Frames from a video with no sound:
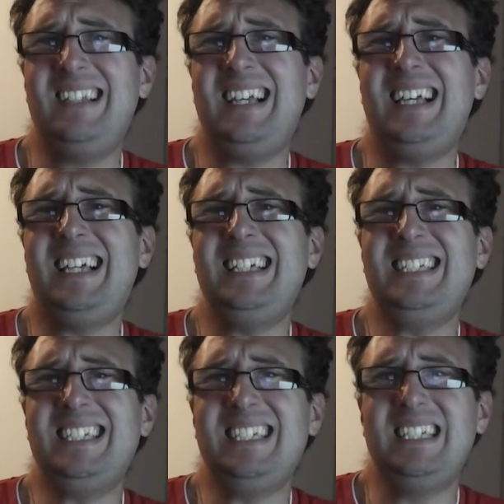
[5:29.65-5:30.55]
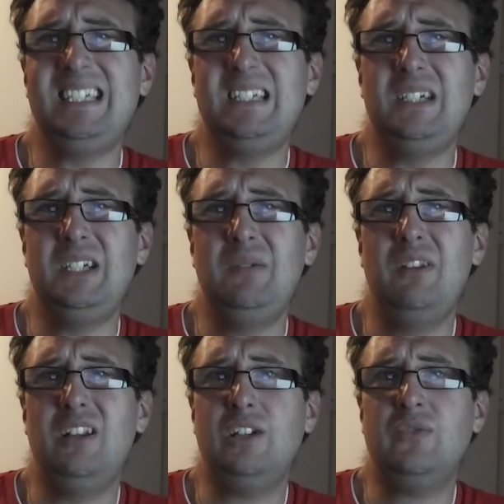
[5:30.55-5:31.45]
kind
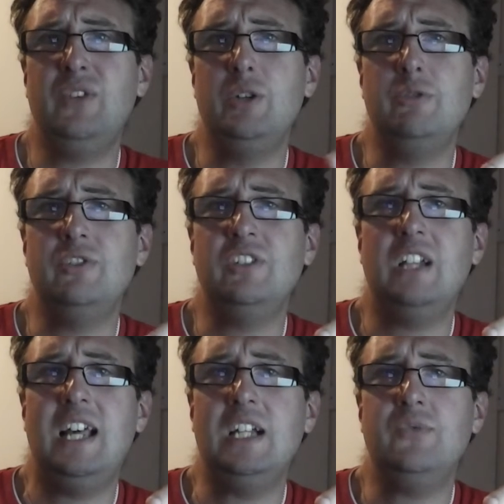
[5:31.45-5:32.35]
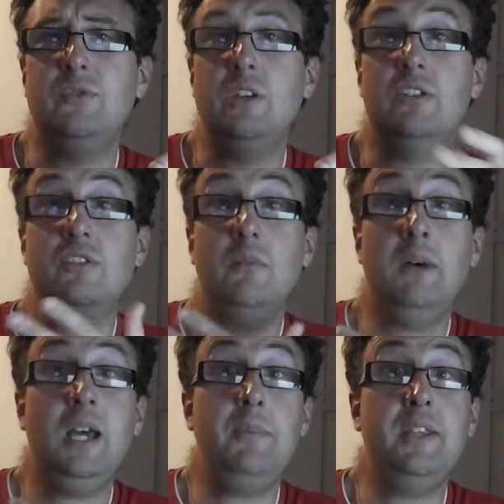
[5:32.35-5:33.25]
of lost focus in the last few years.
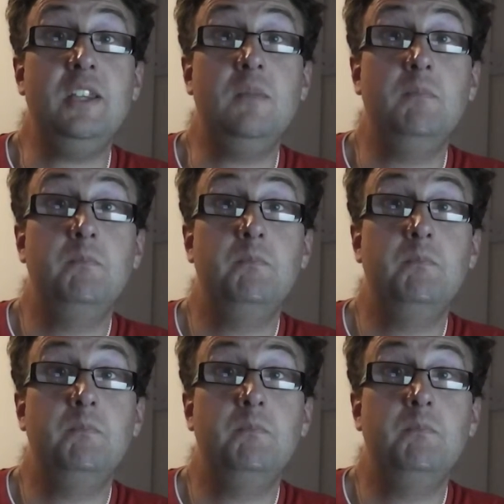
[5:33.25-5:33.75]
My opinion,